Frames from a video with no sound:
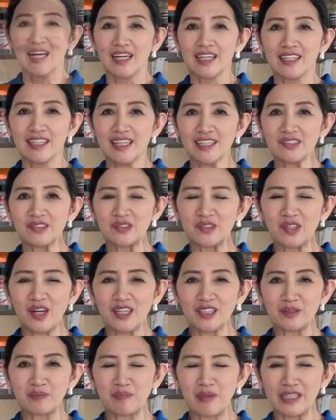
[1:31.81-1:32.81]
Let's
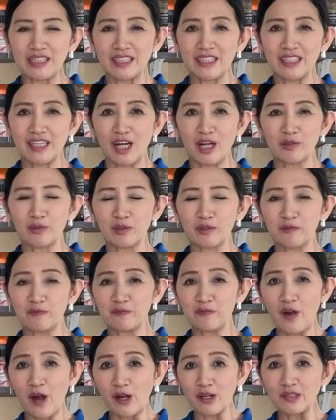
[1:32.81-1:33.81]
start making our
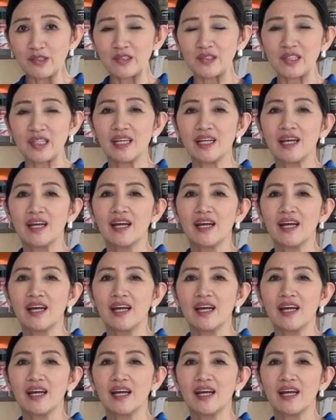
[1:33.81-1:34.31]
first